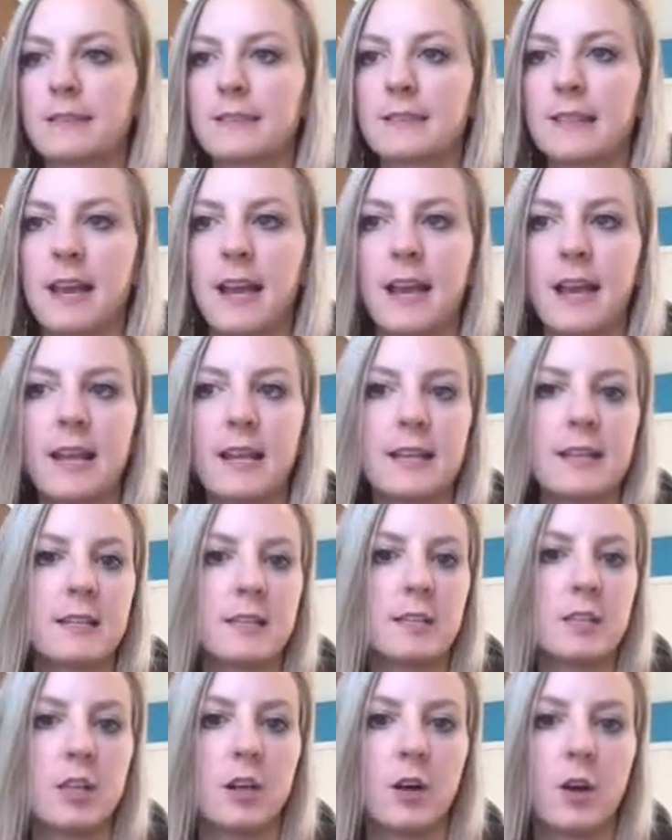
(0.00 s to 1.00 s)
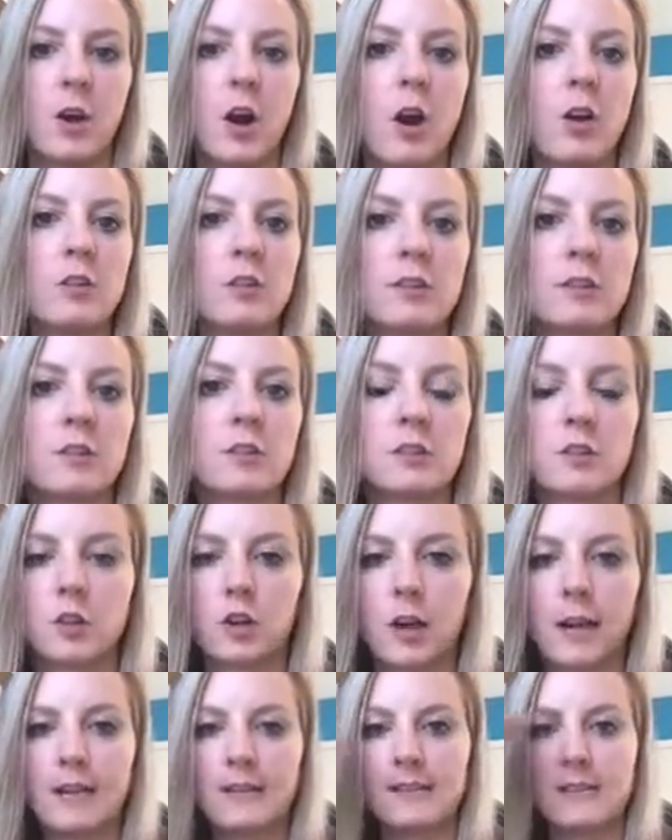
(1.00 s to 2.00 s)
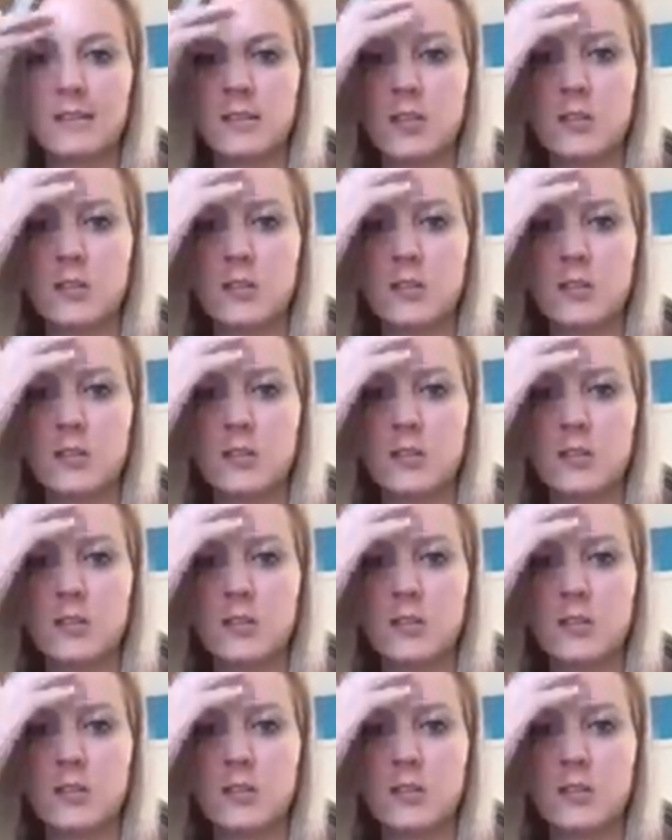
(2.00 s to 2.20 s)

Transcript: say, oh, this is crazy.